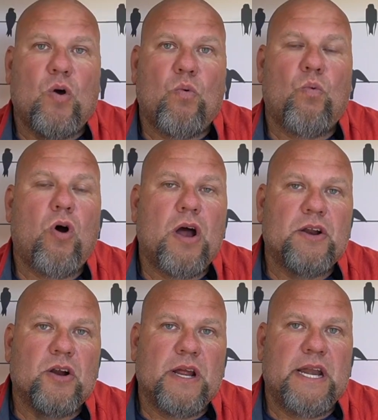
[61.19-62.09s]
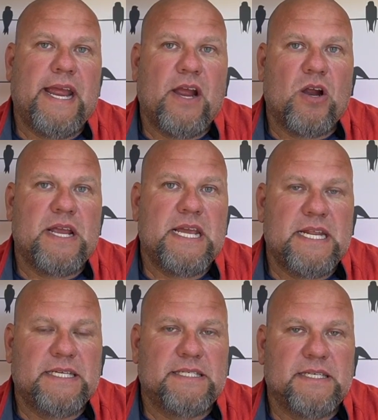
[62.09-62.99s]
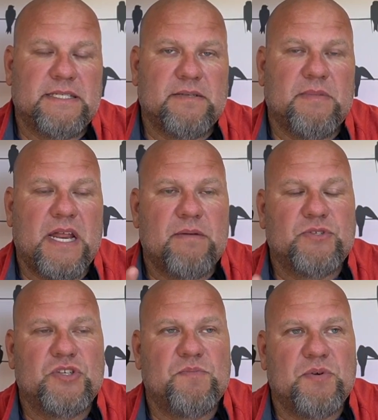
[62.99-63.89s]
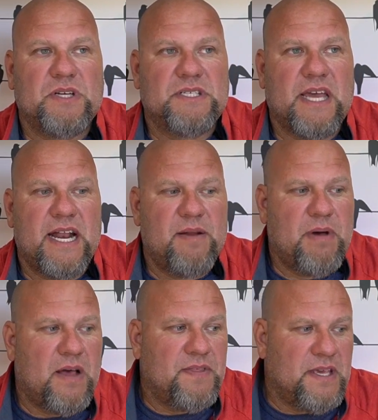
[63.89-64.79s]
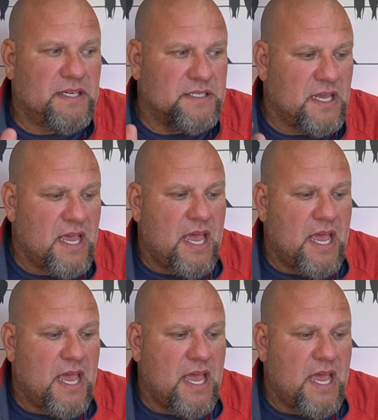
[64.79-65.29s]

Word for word: water and air heating system, and I'm super excited about this,